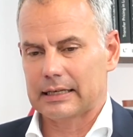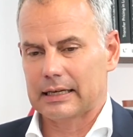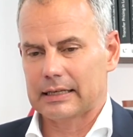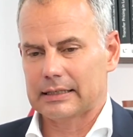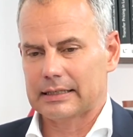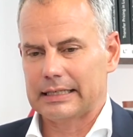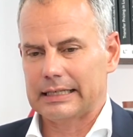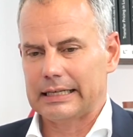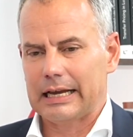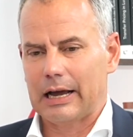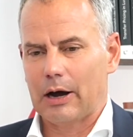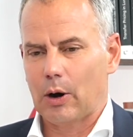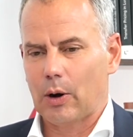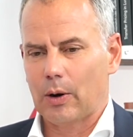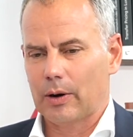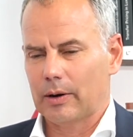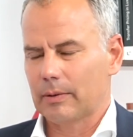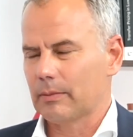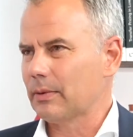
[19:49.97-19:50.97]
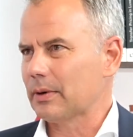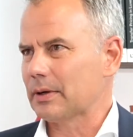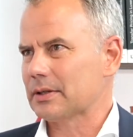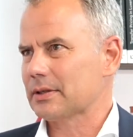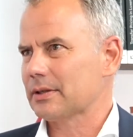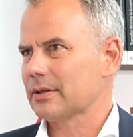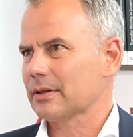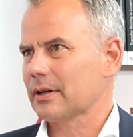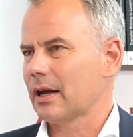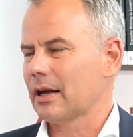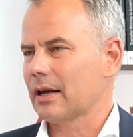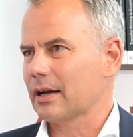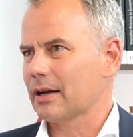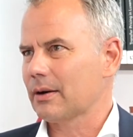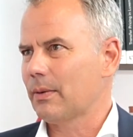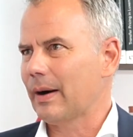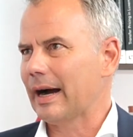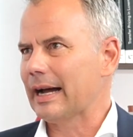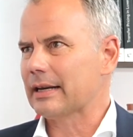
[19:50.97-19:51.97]
CEO was uh,
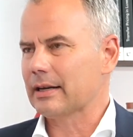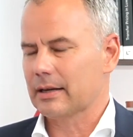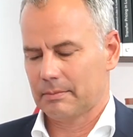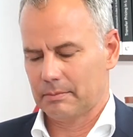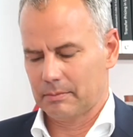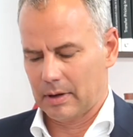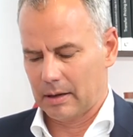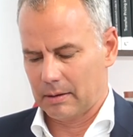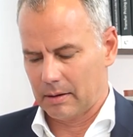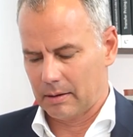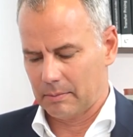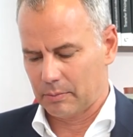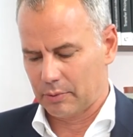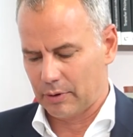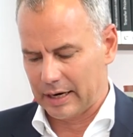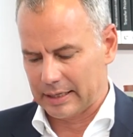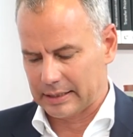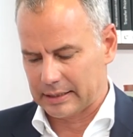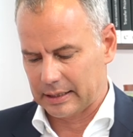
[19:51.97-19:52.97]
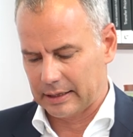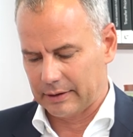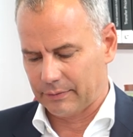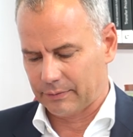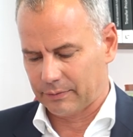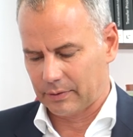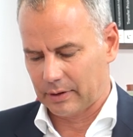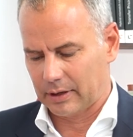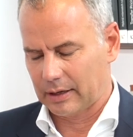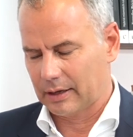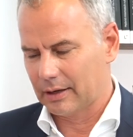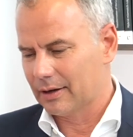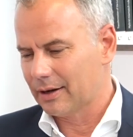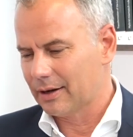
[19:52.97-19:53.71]
quite Im impressive. Uh,